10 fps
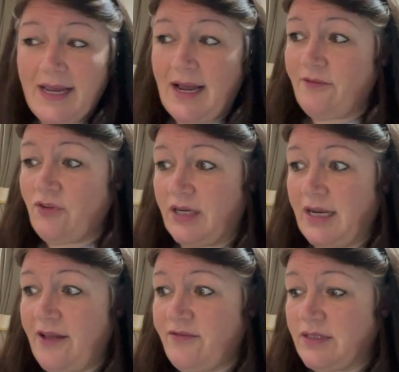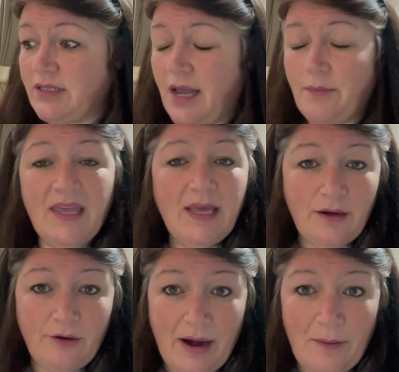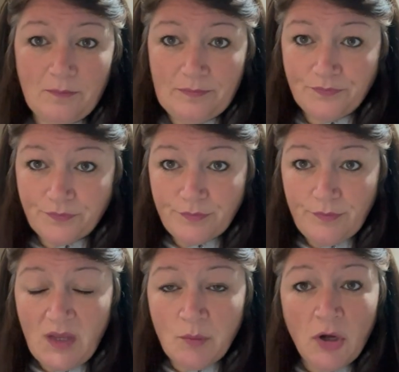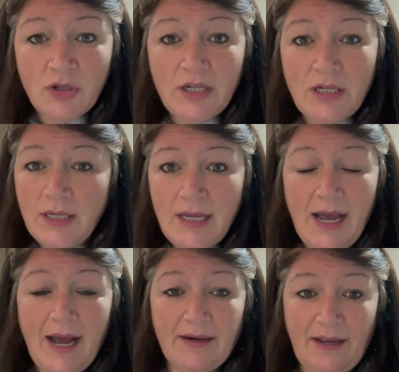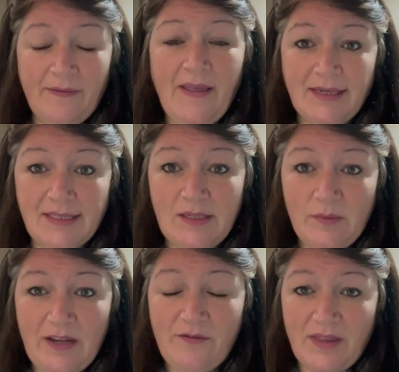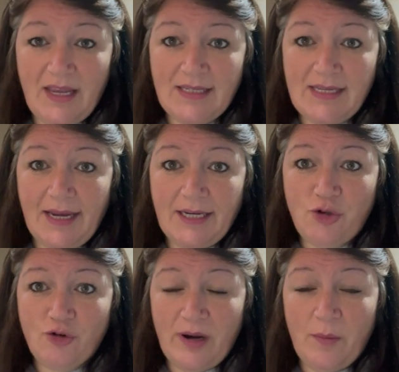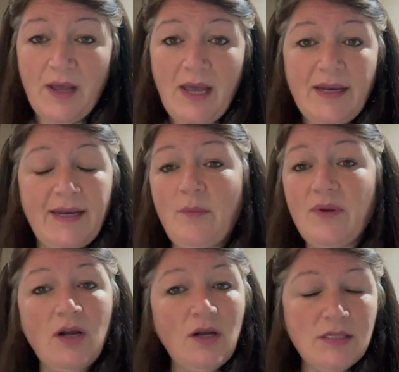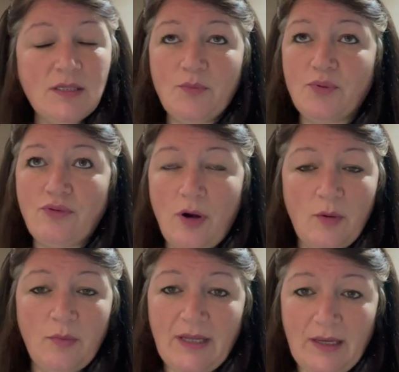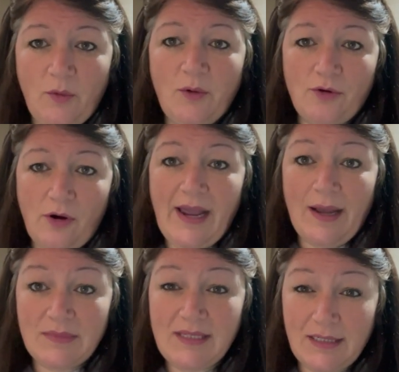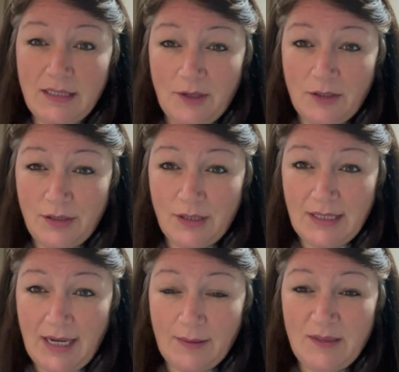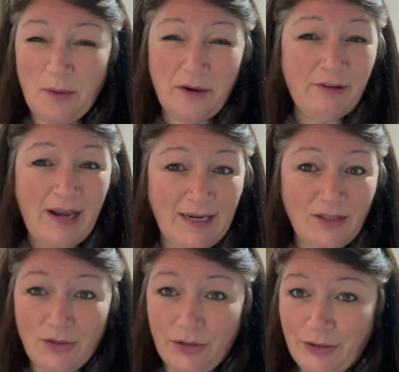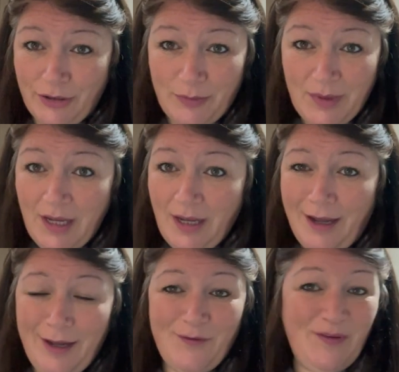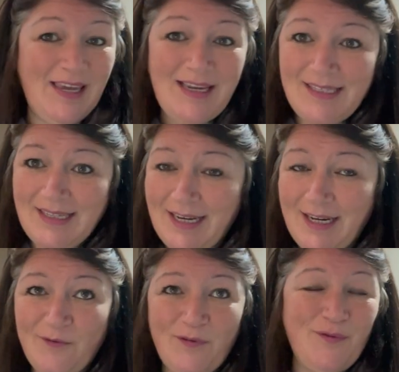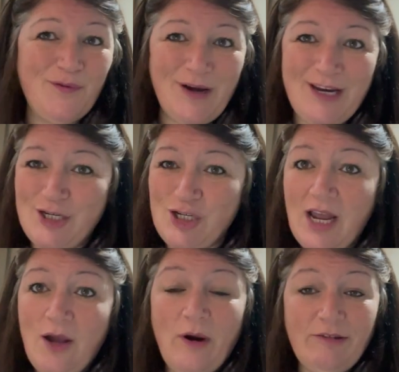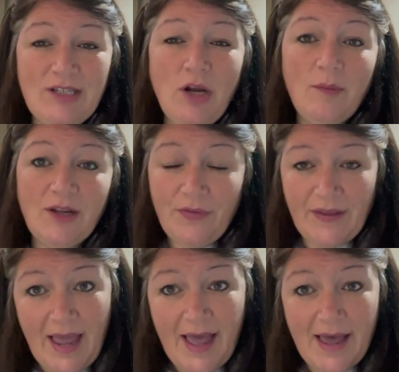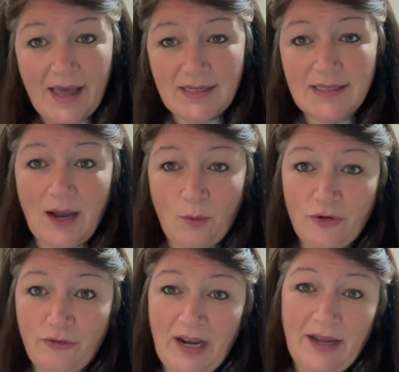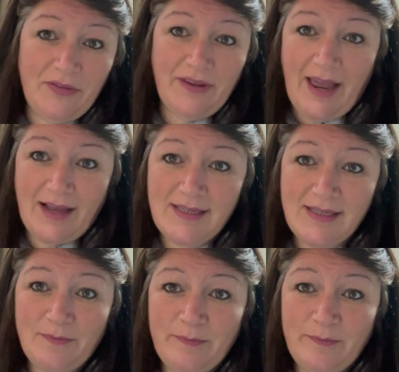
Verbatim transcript: I've got an 11 kilogram bottle, and that did me for the entire trip. Now, because probably we were on campsites the most of the time, so I relied on hookup for heating, for fridge, whereas normally on the airs I would rely on the gas.